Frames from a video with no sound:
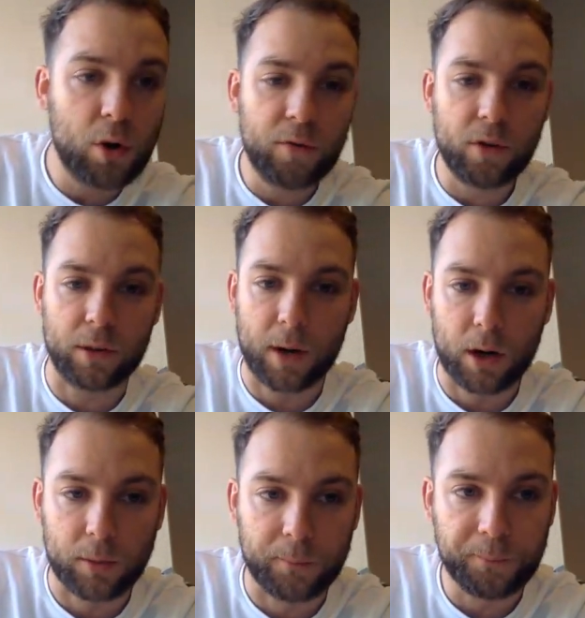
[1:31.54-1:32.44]
at the
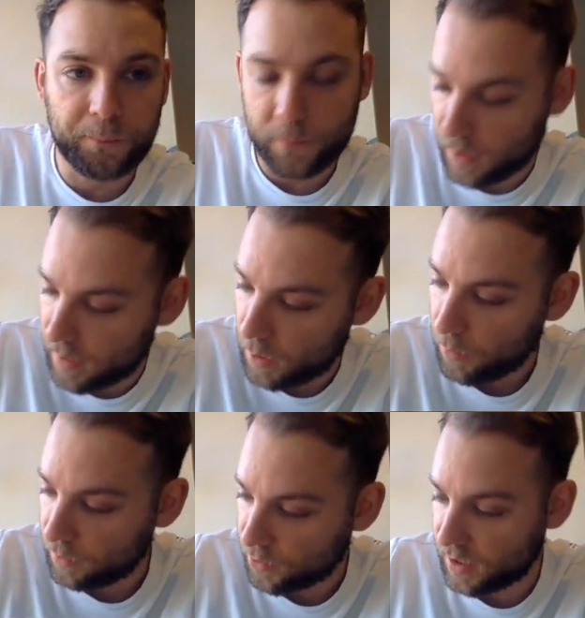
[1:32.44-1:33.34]
bottom, and then we're
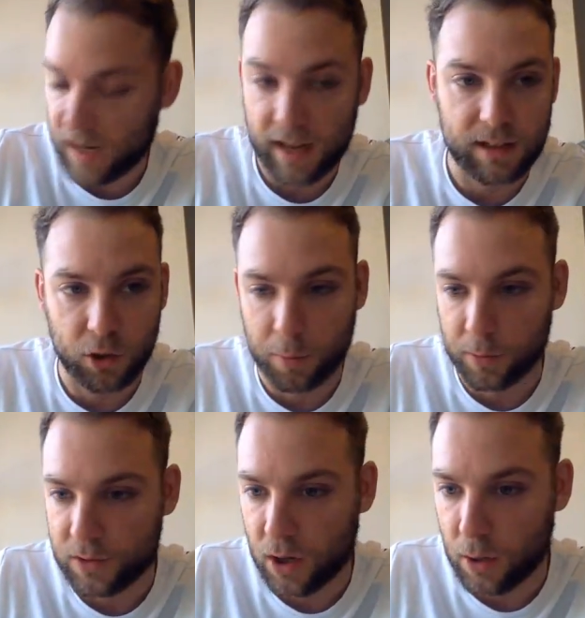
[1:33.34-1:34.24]
just connecting up at the
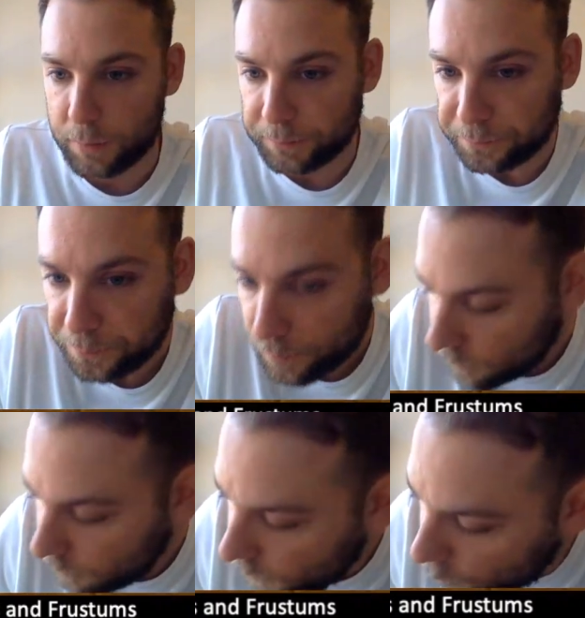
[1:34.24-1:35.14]
top.
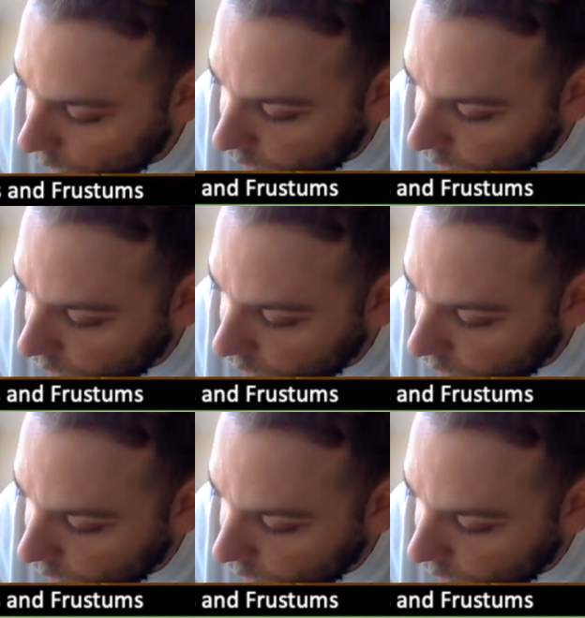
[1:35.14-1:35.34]
We've got